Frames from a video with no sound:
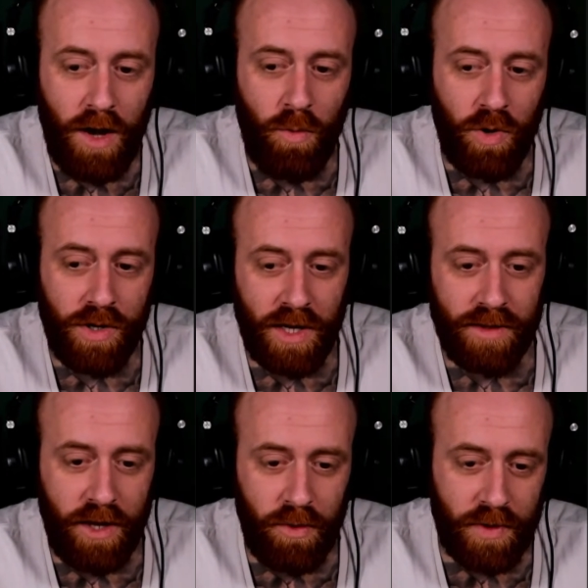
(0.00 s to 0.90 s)
would
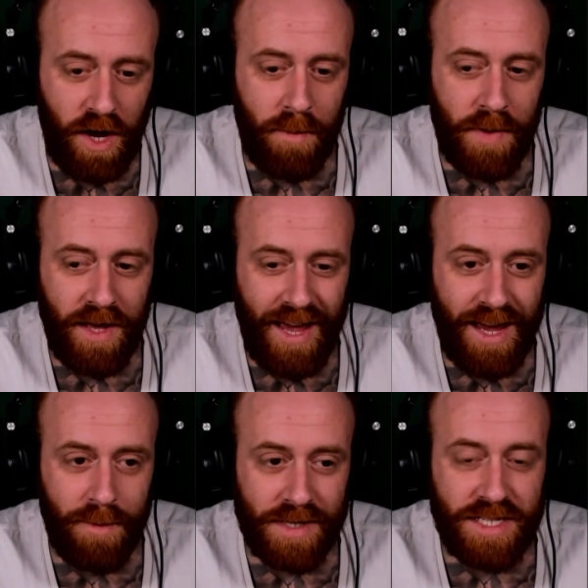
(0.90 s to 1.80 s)
later become
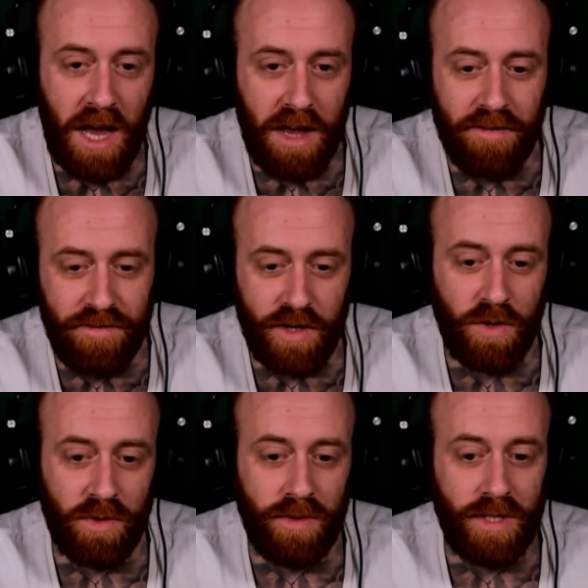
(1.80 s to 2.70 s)
a messiah
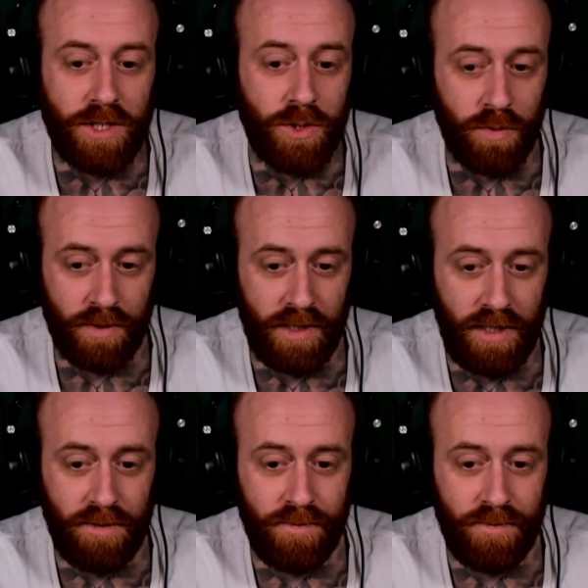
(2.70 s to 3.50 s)
figure, literally.